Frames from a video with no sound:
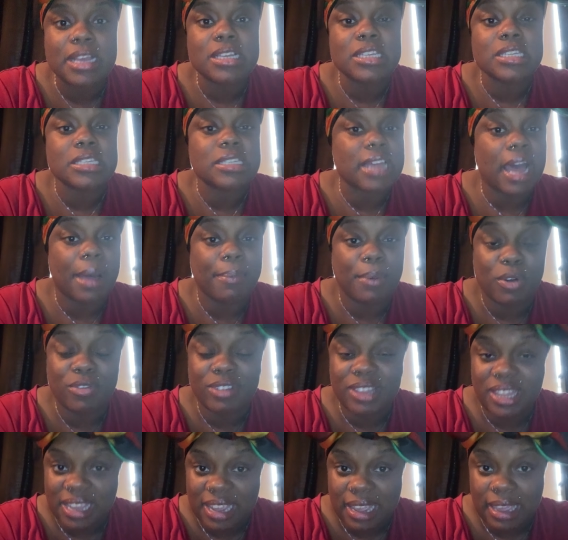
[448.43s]
Stop
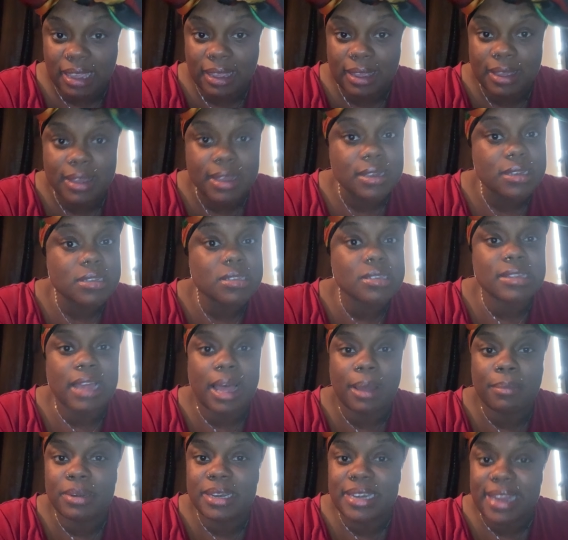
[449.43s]
overthinking,
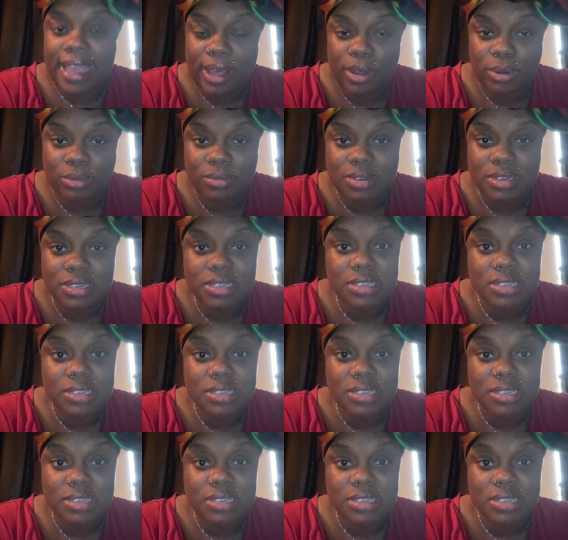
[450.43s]
stop doubting,